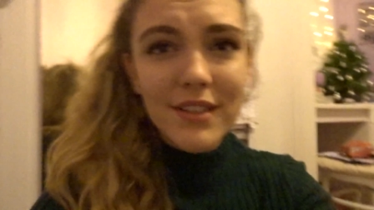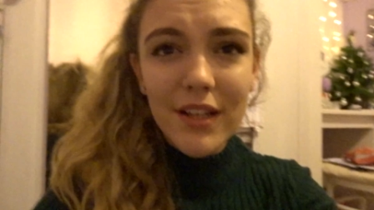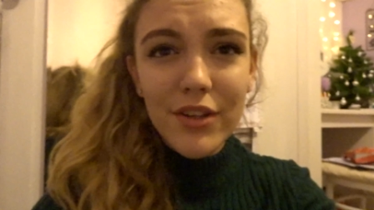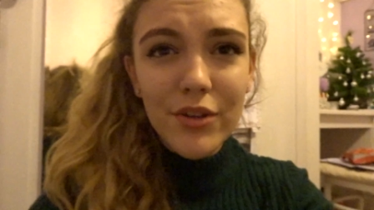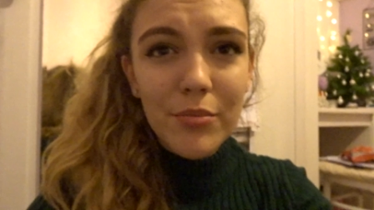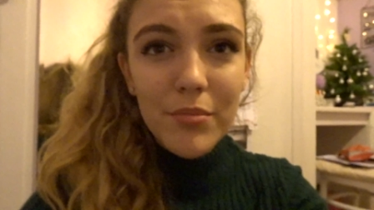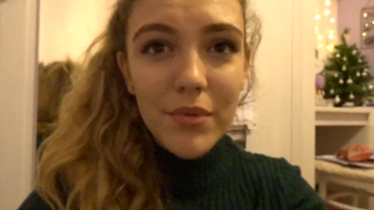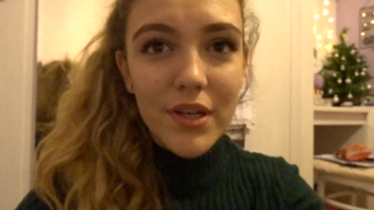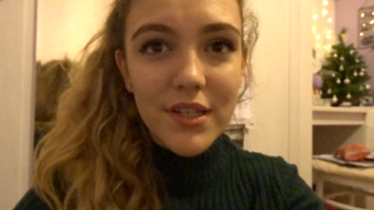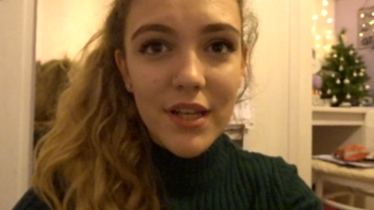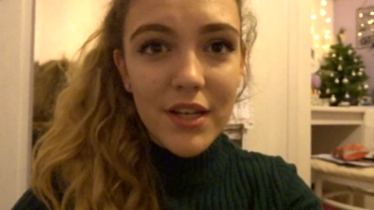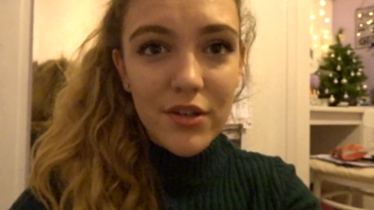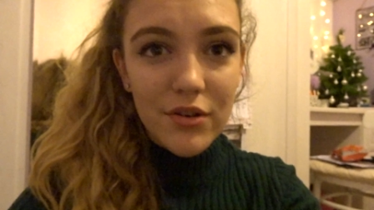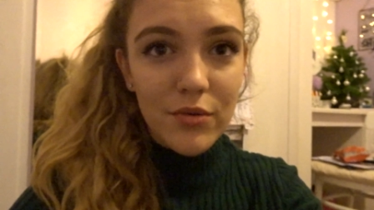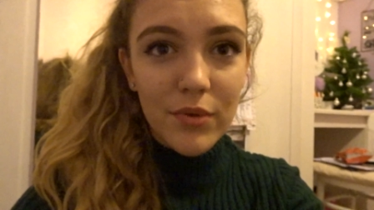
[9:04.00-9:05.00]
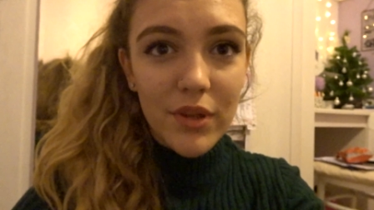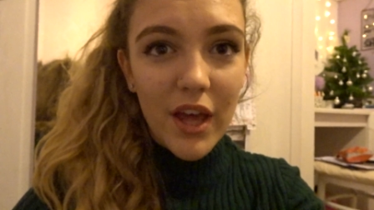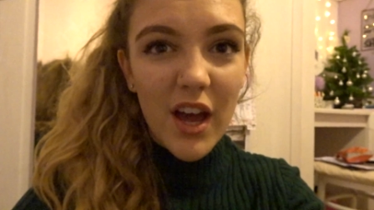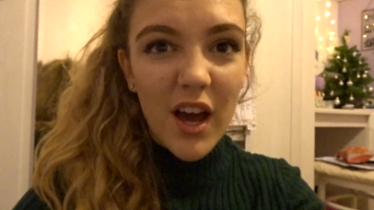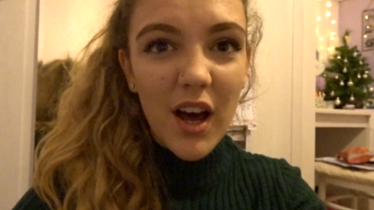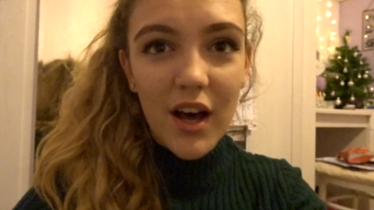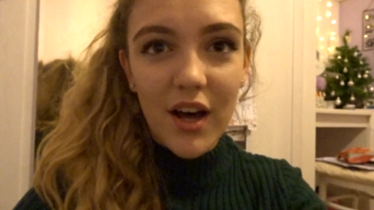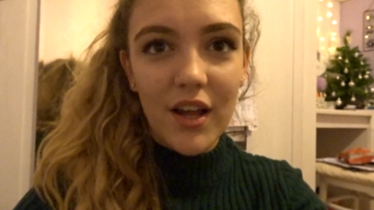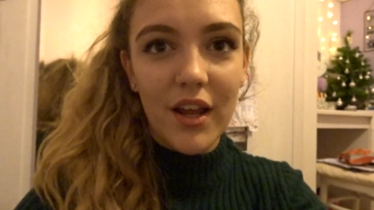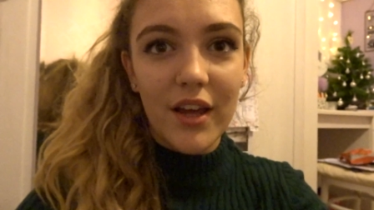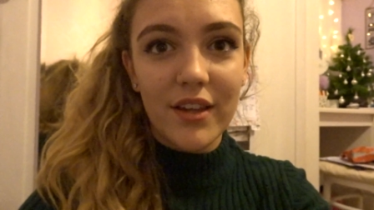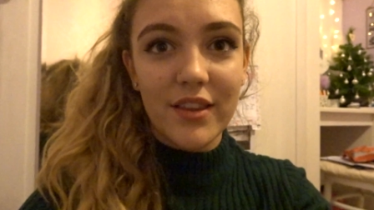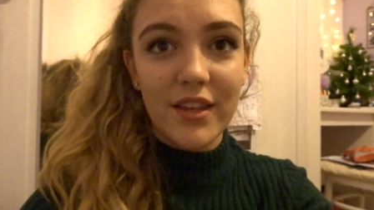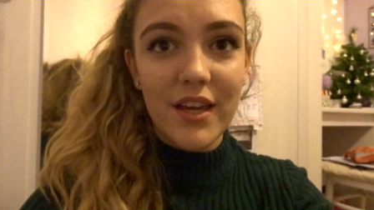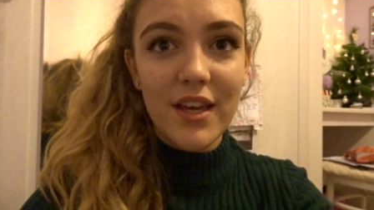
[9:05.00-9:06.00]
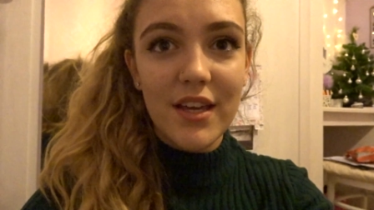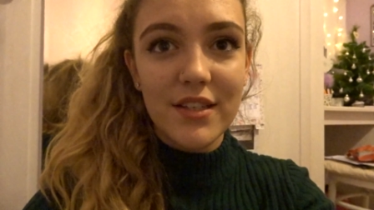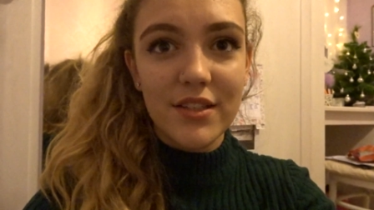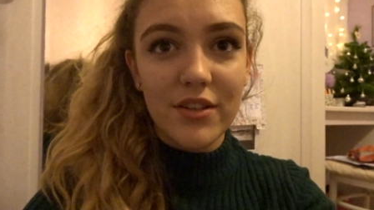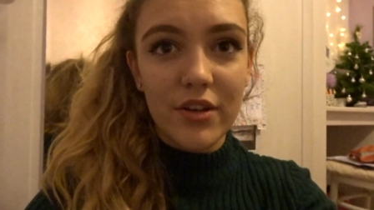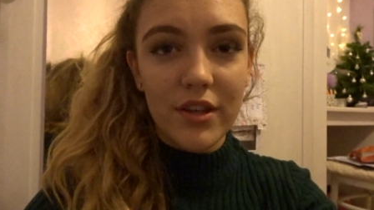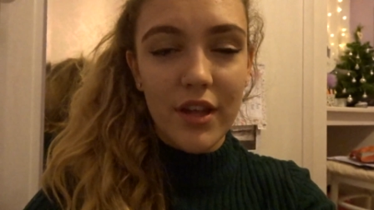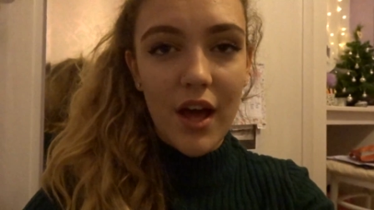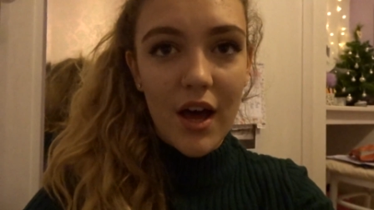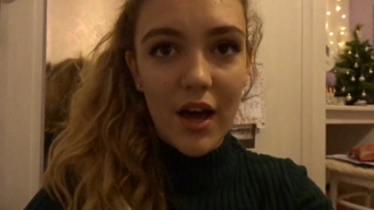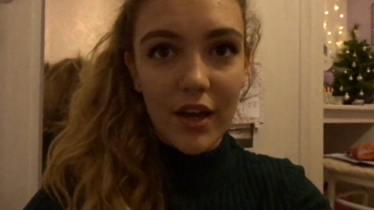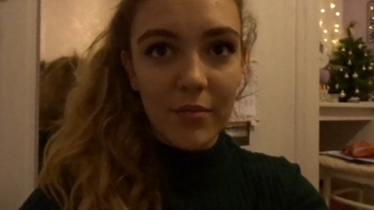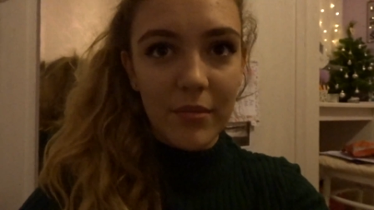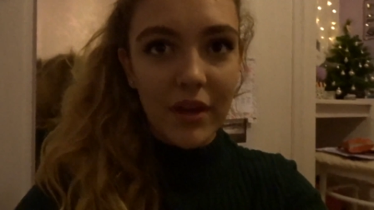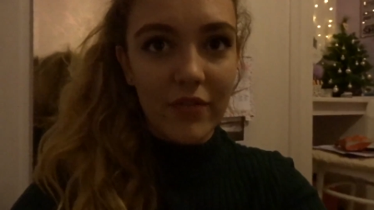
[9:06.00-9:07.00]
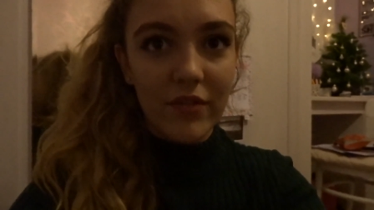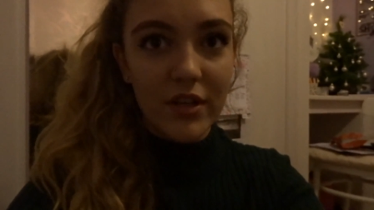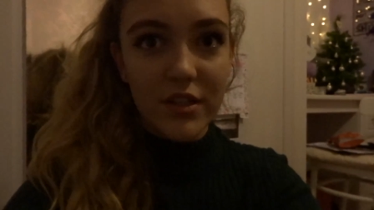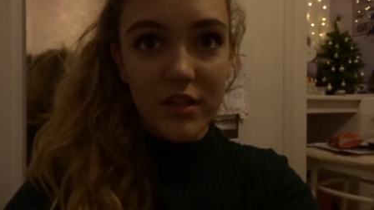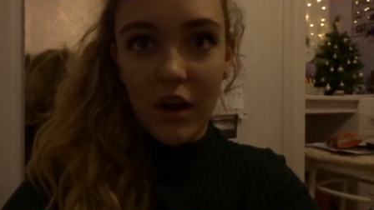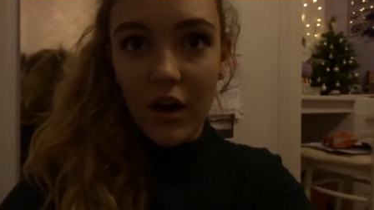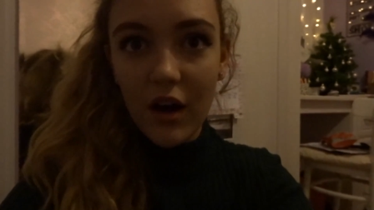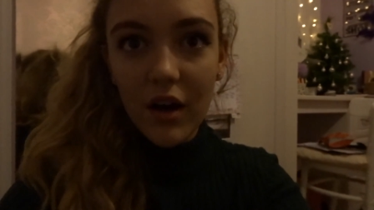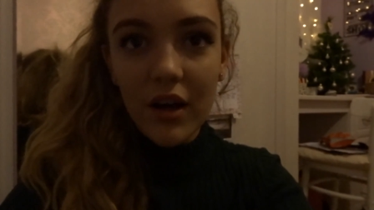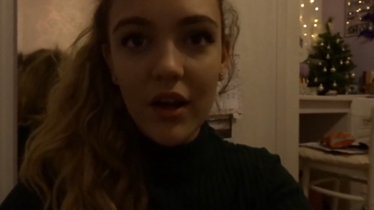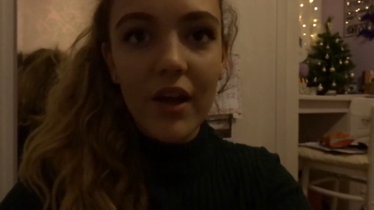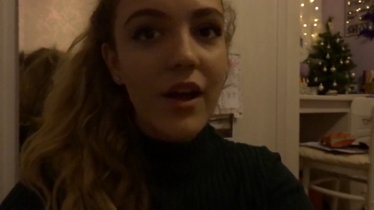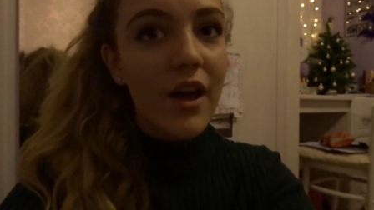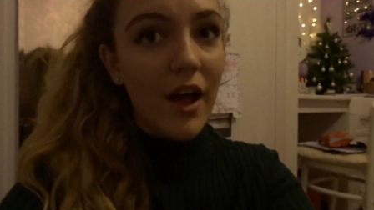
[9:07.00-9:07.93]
little numbers. I don't know what they are. Like this, look at that. I can make it really dark.